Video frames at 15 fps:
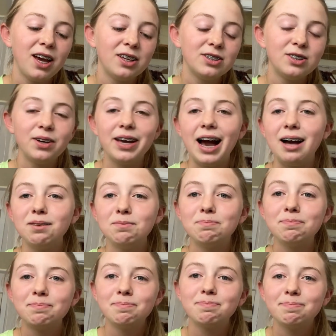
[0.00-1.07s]
So yeah,
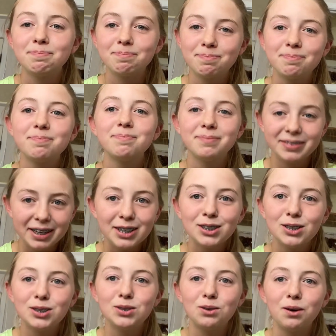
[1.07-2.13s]
that's
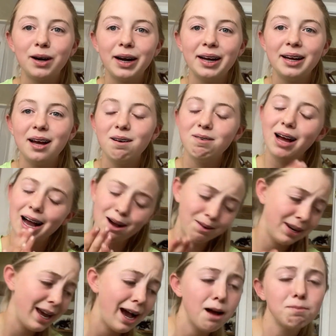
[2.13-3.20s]
the story of how it
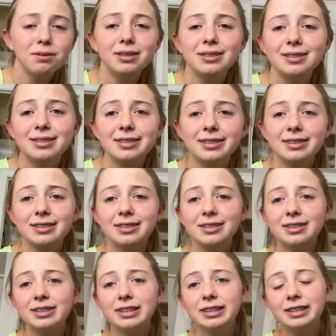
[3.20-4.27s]
happened.
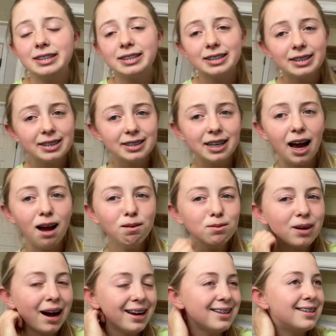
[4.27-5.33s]

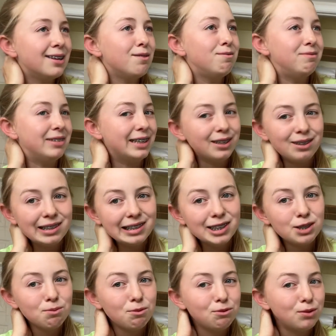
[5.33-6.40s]
I did a video on
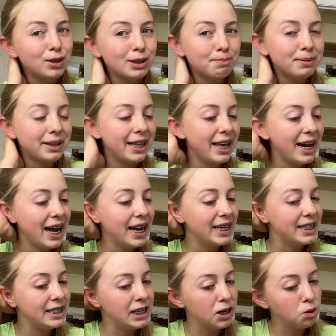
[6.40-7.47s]
this before, but then I
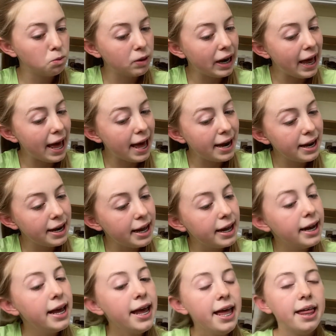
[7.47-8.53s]
didn't want to edit it,
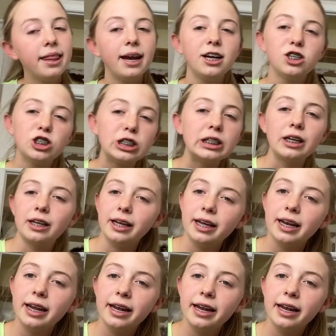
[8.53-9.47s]
and I just deleted